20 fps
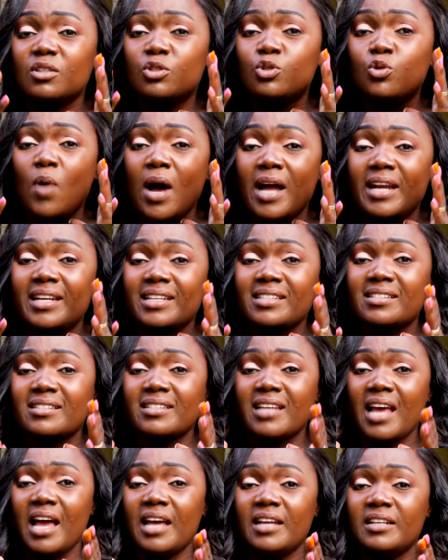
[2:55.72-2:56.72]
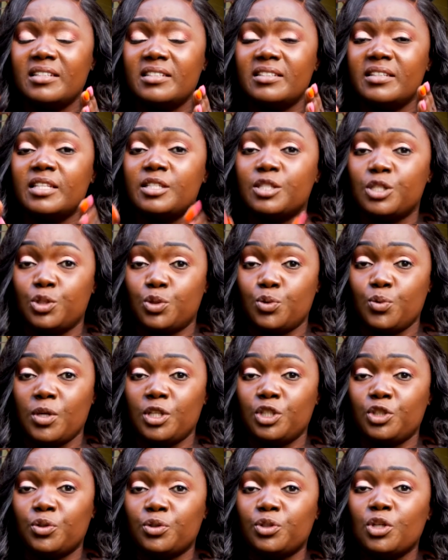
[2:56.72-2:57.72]
to understand the
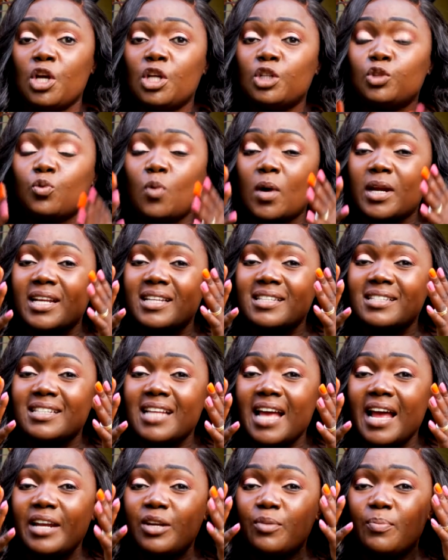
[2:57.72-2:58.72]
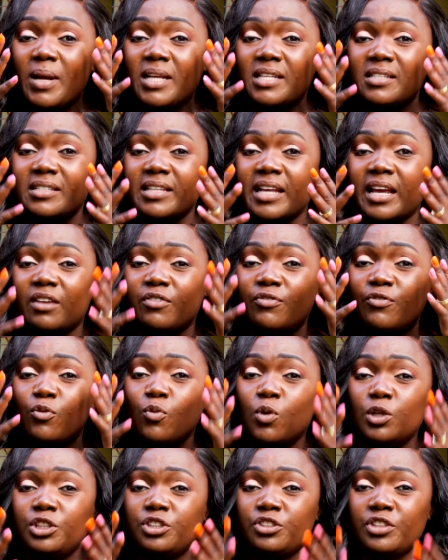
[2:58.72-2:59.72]
situation, to understand myself,
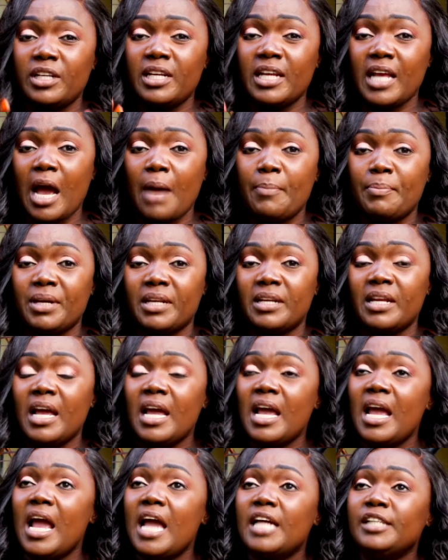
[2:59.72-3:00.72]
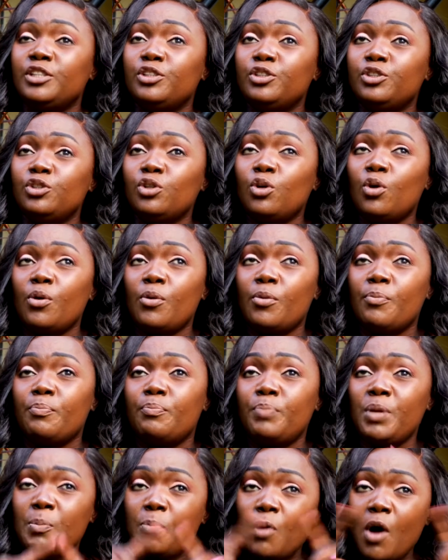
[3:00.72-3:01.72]
what really happened. And
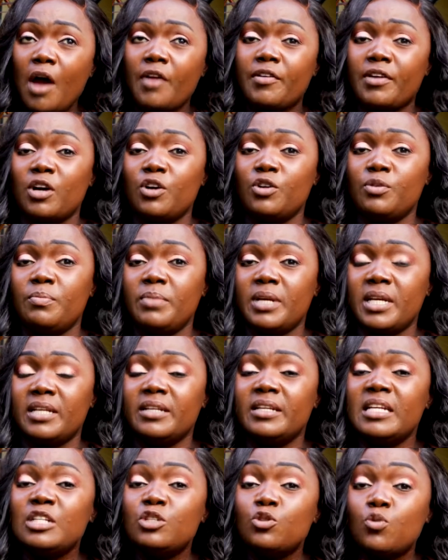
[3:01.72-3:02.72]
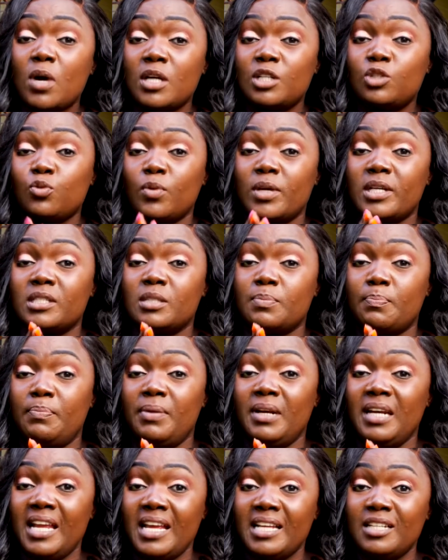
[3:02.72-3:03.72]
people around me didn't want to
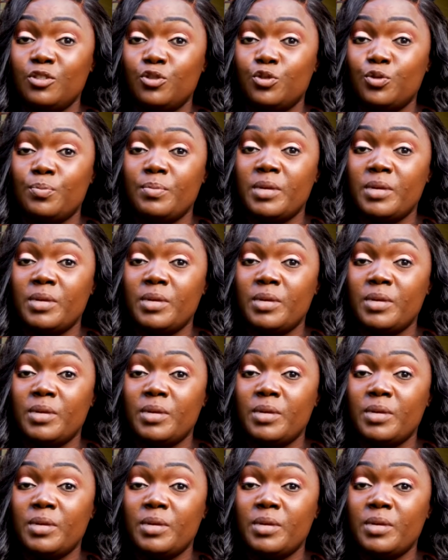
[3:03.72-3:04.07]
explain to